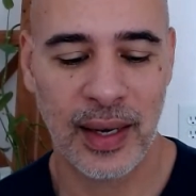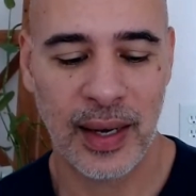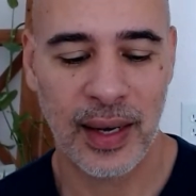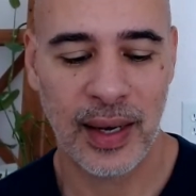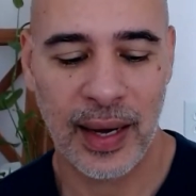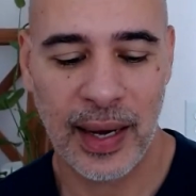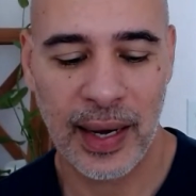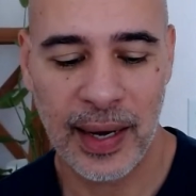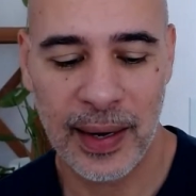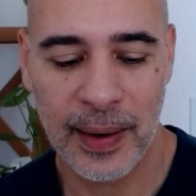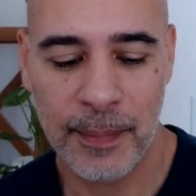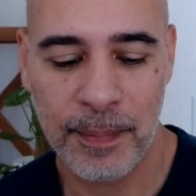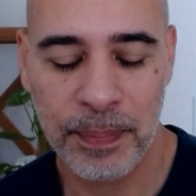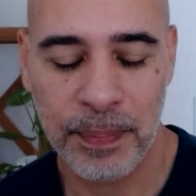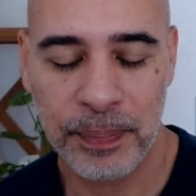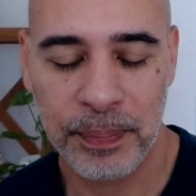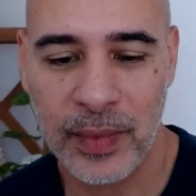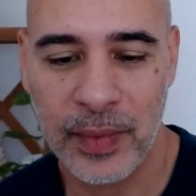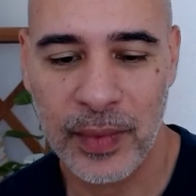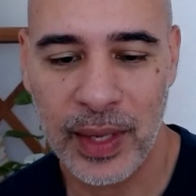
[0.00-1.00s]

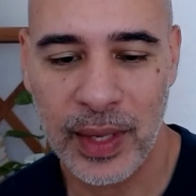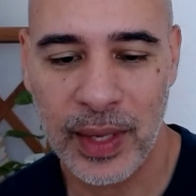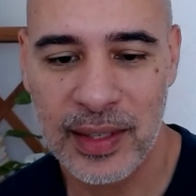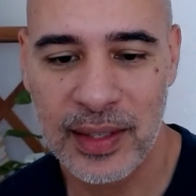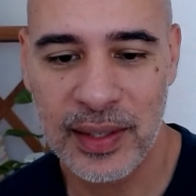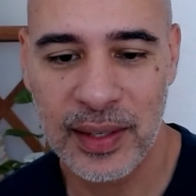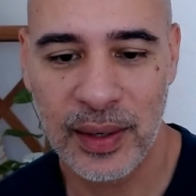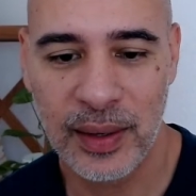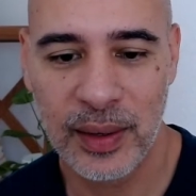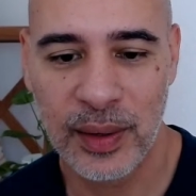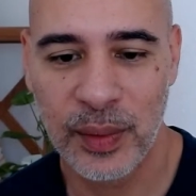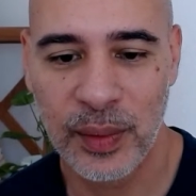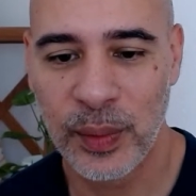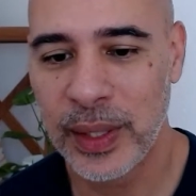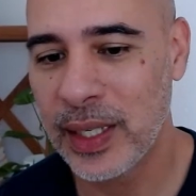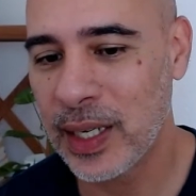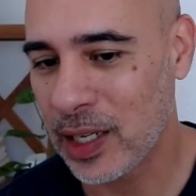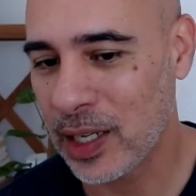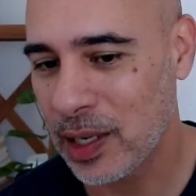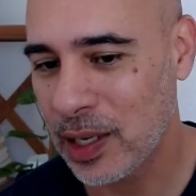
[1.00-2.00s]
And so we
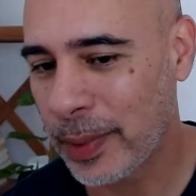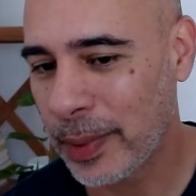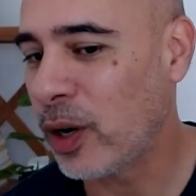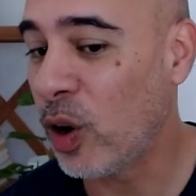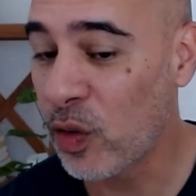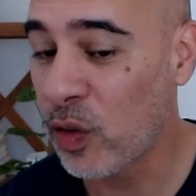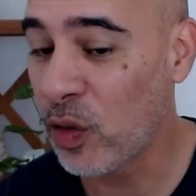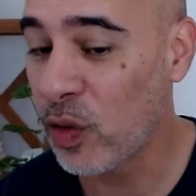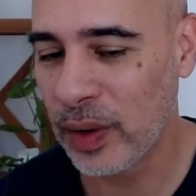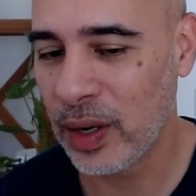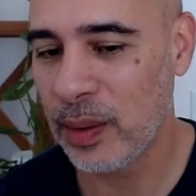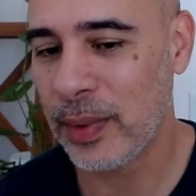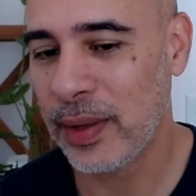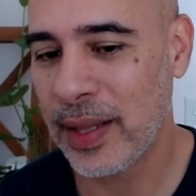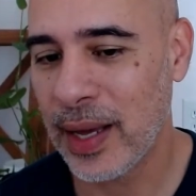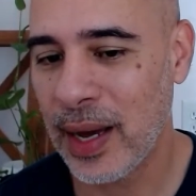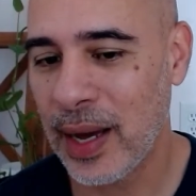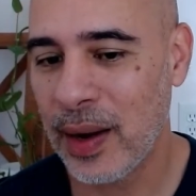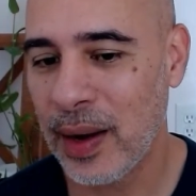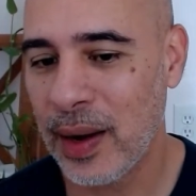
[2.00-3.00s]
talked about overwhelm in
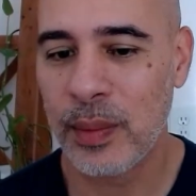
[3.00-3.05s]
that one,